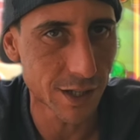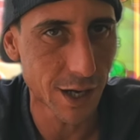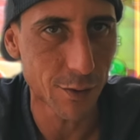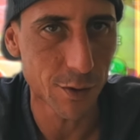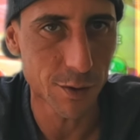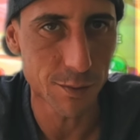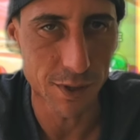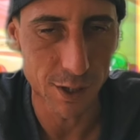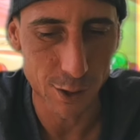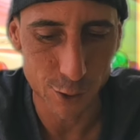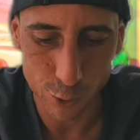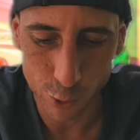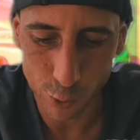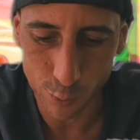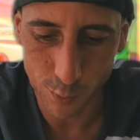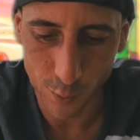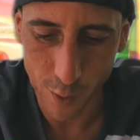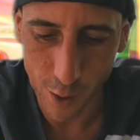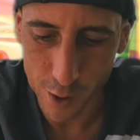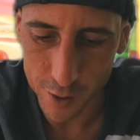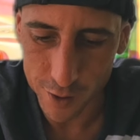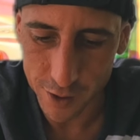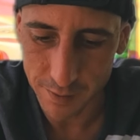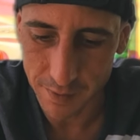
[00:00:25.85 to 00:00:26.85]
That would be
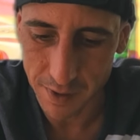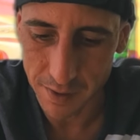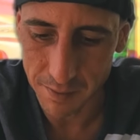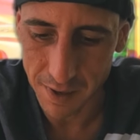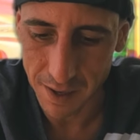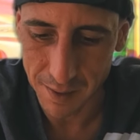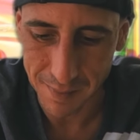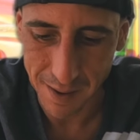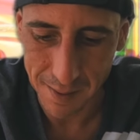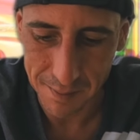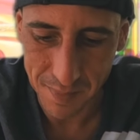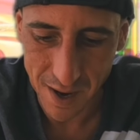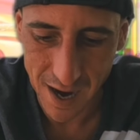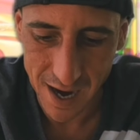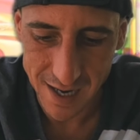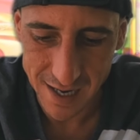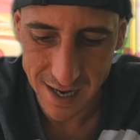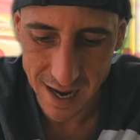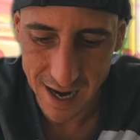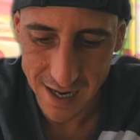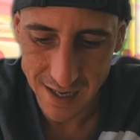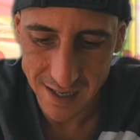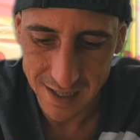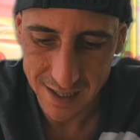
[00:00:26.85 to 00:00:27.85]
super awesome and make my
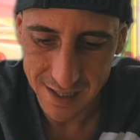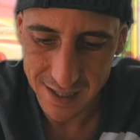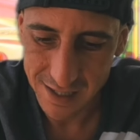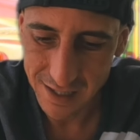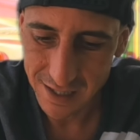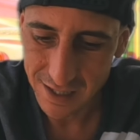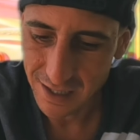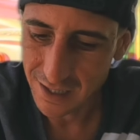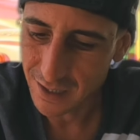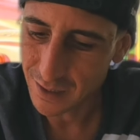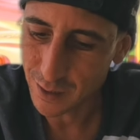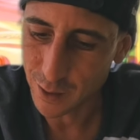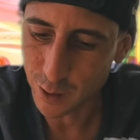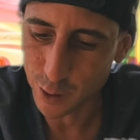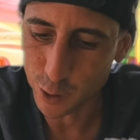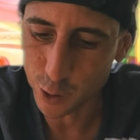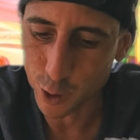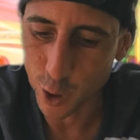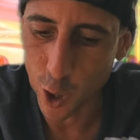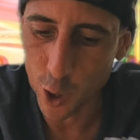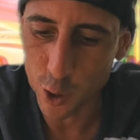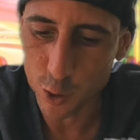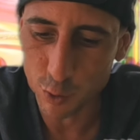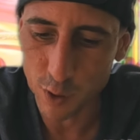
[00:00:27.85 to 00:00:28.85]
payday. Let's
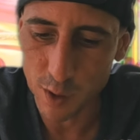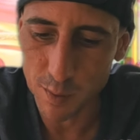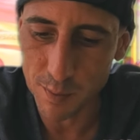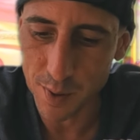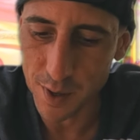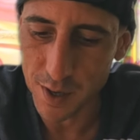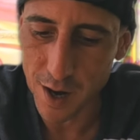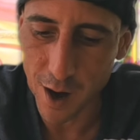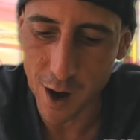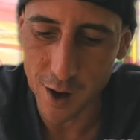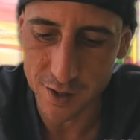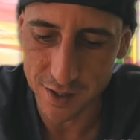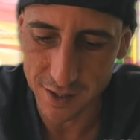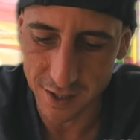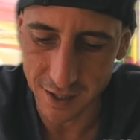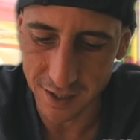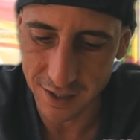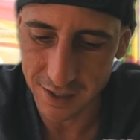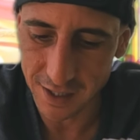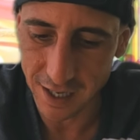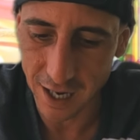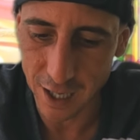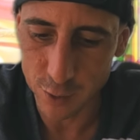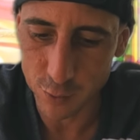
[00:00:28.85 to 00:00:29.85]
go, Sweet
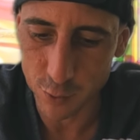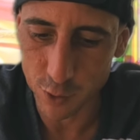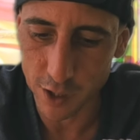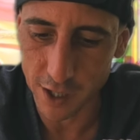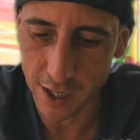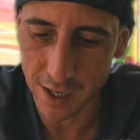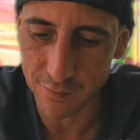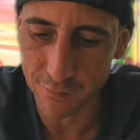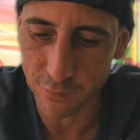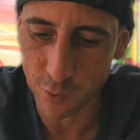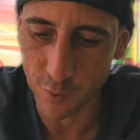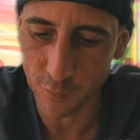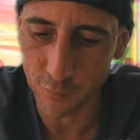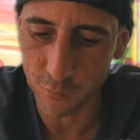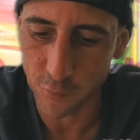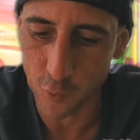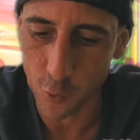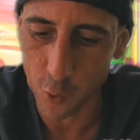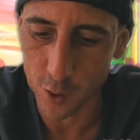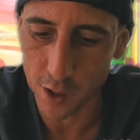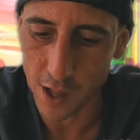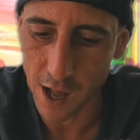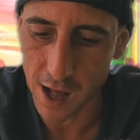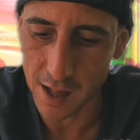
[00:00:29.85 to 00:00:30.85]
Bonanza. Guys, we're looking for
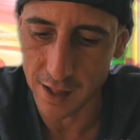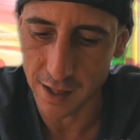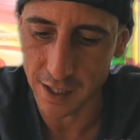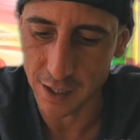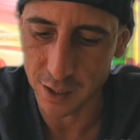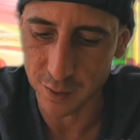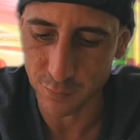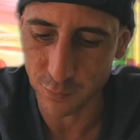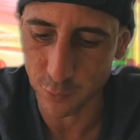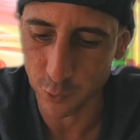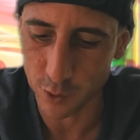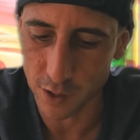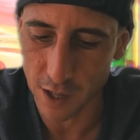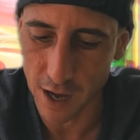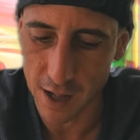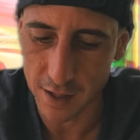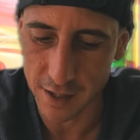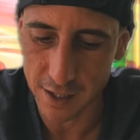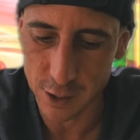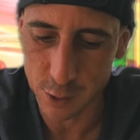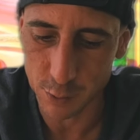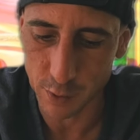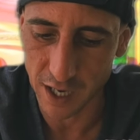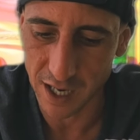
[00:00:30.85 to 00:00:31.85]
four lollies. Four
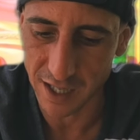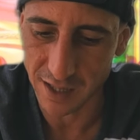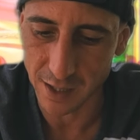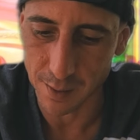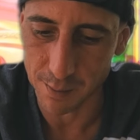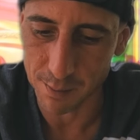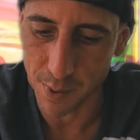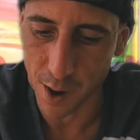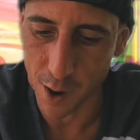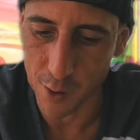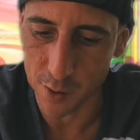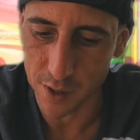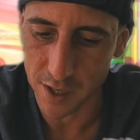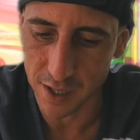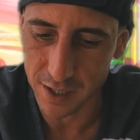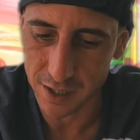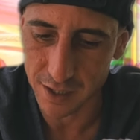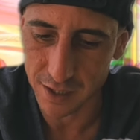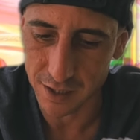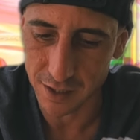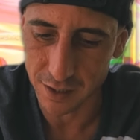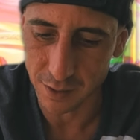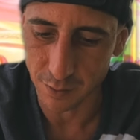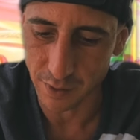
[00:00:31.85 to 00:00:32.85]
lollies, we hit the
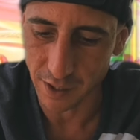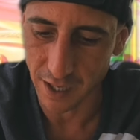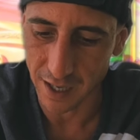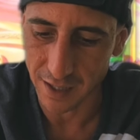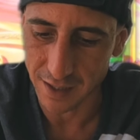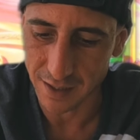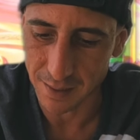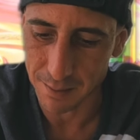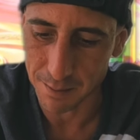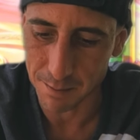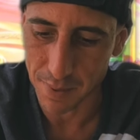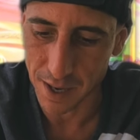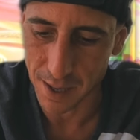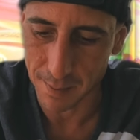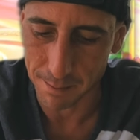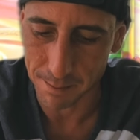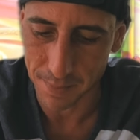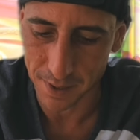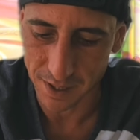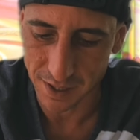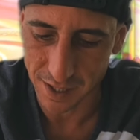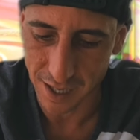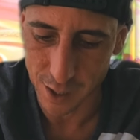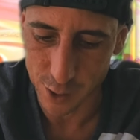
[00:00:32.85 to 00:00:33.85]
bonus. We got some big
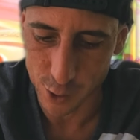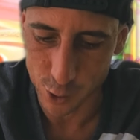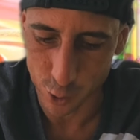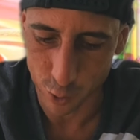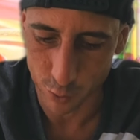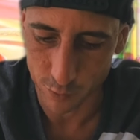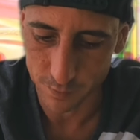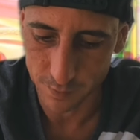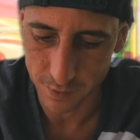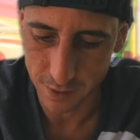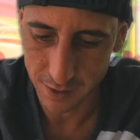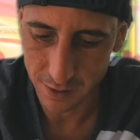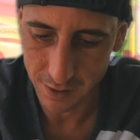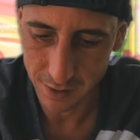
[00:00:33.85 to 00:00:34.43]
potential.